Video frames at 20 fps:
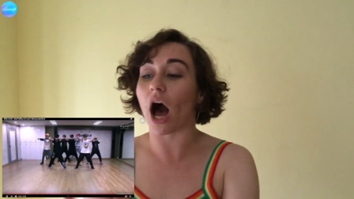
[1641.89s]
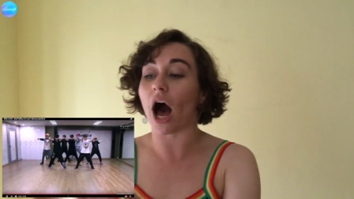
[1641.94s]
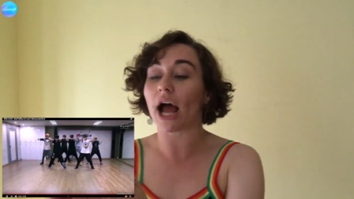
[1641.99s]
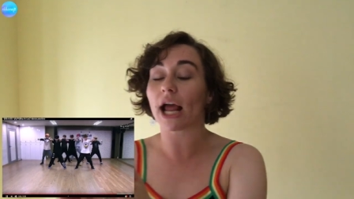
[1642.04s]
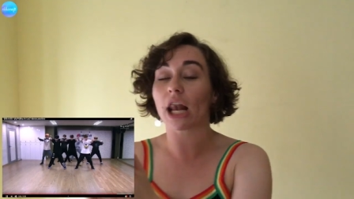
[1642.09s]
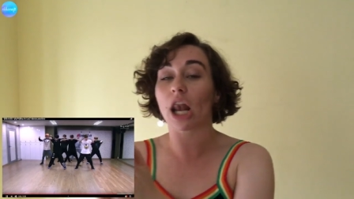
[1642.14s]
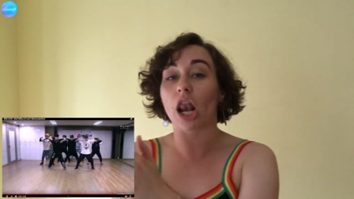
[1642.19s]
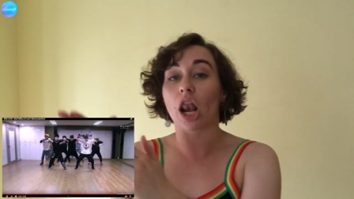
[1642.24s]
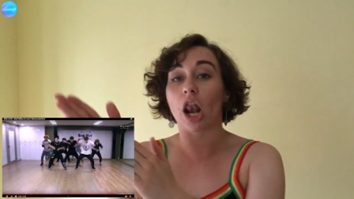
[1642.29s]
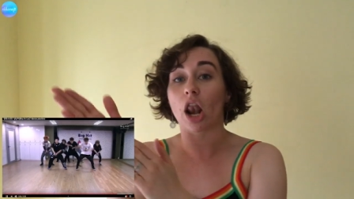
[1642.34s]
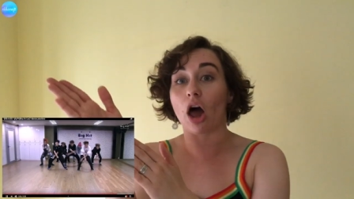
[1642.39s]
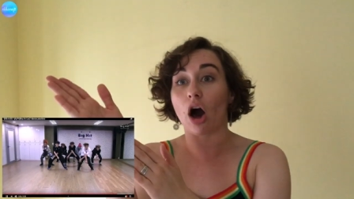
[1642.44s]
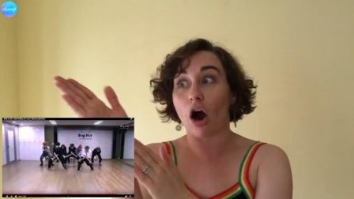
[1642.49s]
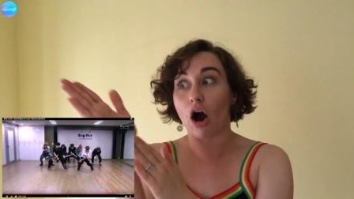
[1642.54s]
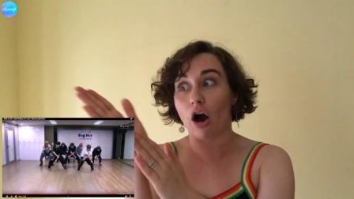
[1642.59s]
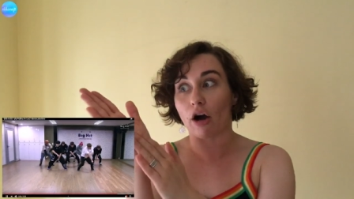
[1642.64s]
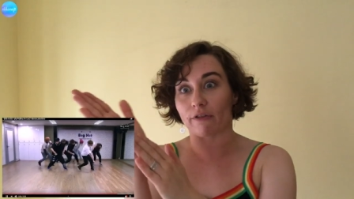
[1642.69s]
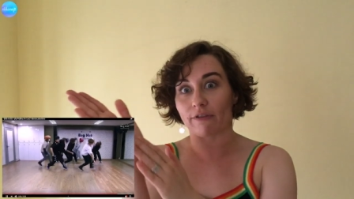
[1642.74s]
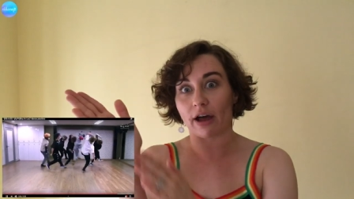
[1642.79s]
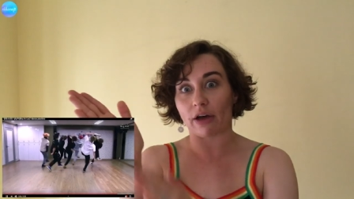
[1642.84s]
I
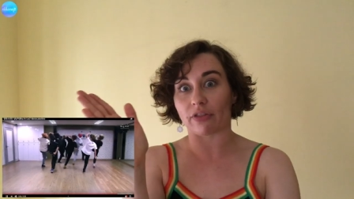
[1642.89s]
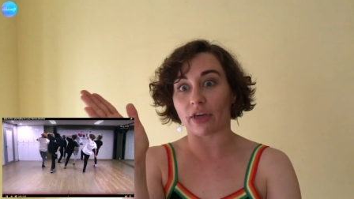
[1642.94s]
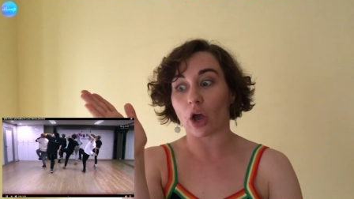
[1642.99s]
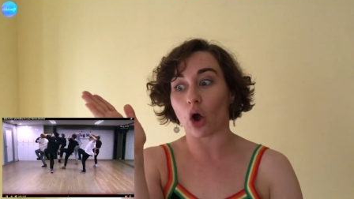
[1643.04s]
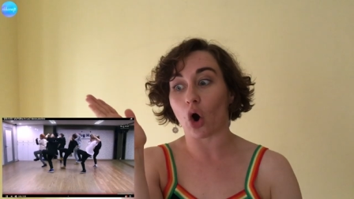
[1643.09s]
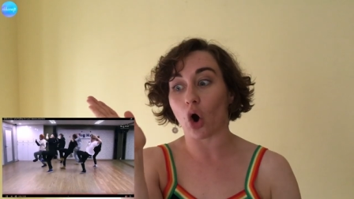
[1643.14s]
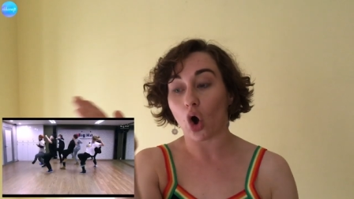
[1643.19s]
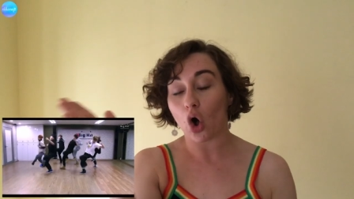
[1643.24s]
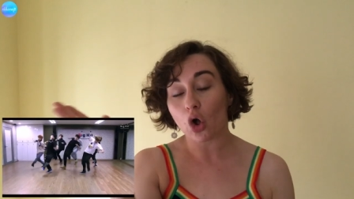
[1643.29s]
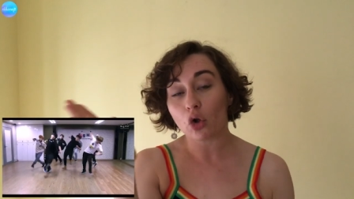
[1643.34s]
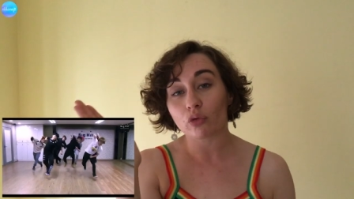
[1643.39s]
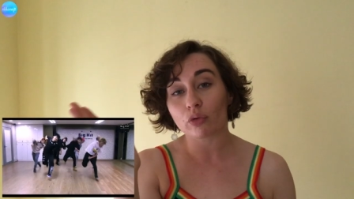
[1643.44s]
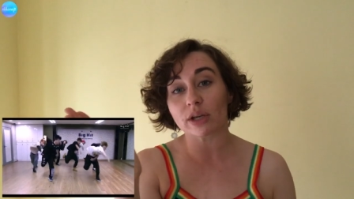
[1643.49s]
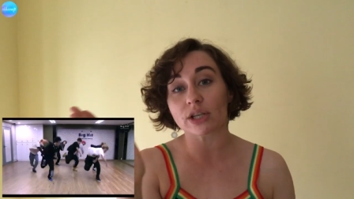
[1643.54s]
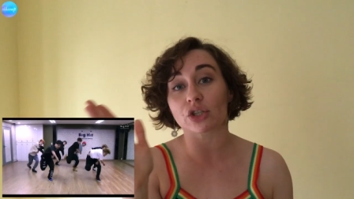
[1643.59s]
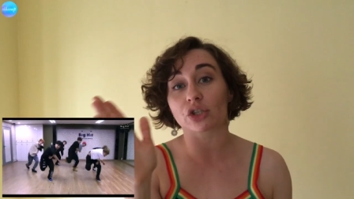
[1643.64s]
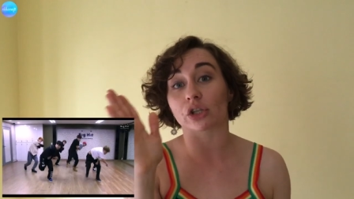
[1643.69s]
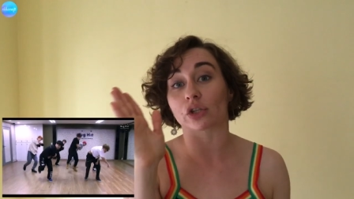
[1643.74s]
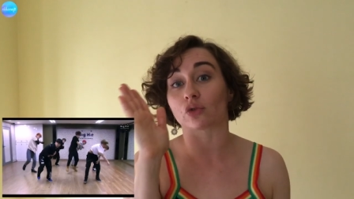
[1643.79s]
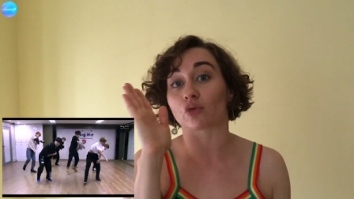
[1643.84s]
love how they all
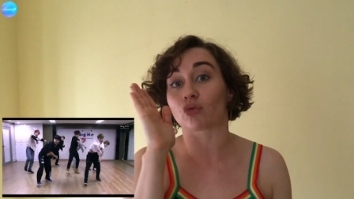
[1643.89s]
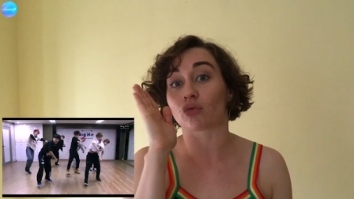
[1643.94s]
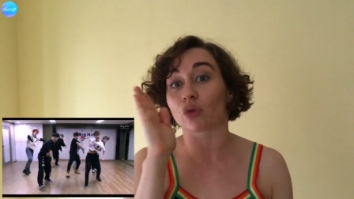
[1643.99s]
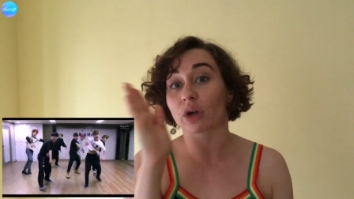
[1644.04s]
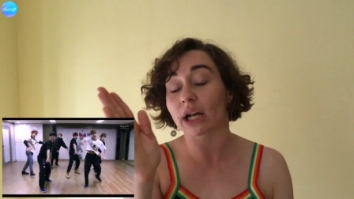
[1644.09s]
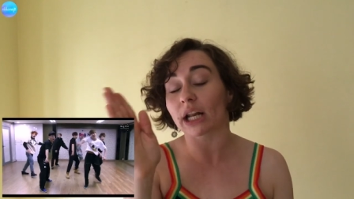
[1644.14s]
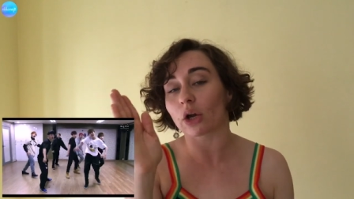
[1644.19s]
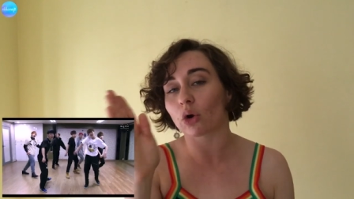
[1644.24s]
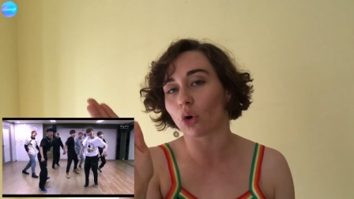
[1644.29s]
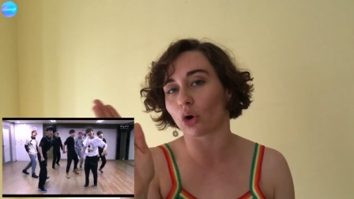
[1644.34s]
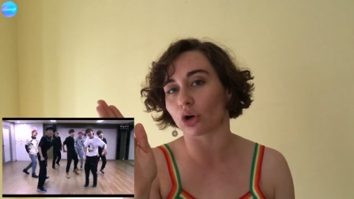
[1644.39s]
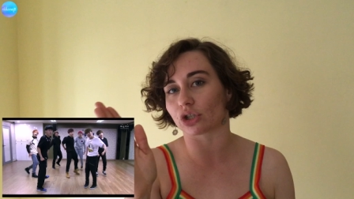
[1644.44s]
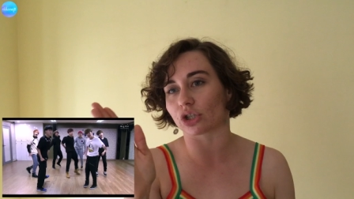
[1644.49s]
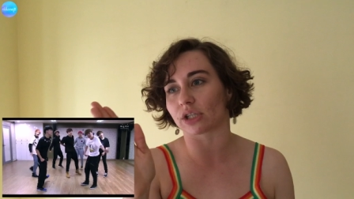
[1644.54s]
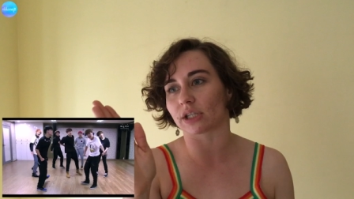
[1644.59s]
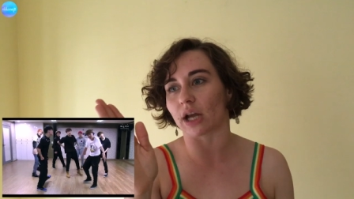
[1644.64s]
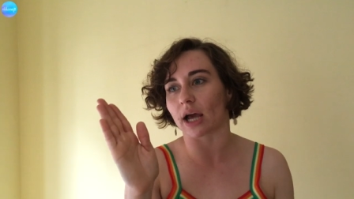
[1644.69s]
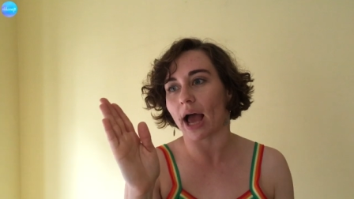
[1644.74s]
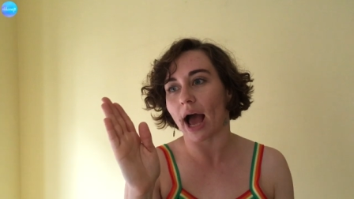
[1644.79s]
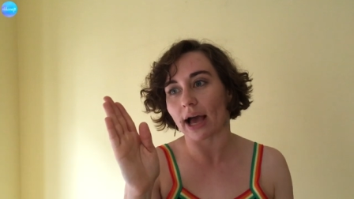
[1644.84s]
reach this really
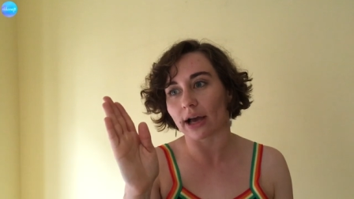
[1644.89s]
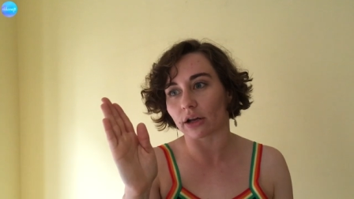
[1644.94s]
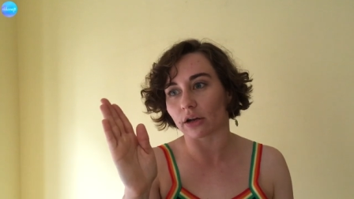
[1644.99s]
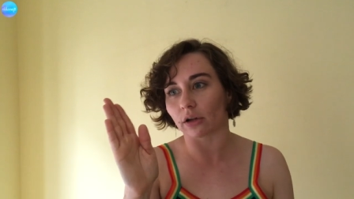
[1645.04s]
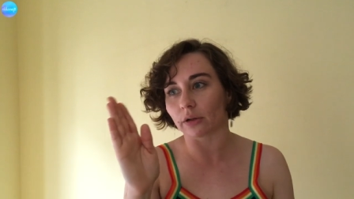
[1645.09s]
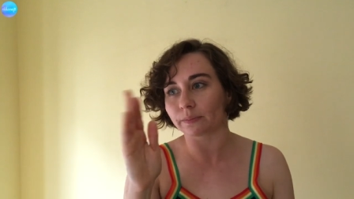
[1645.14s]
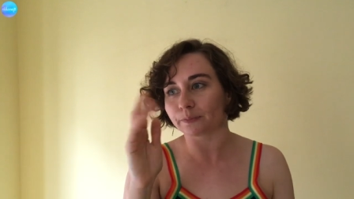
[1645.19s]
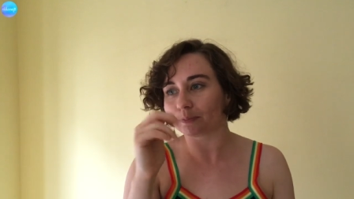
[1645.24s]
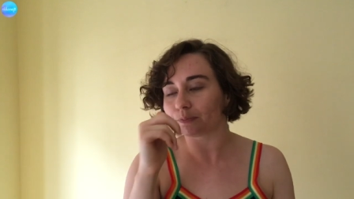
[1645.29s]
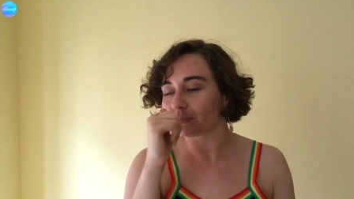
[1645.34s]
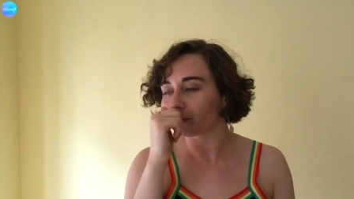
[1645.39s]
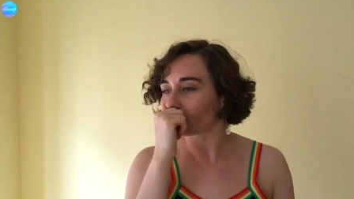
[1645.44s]
gorgeous diagonal.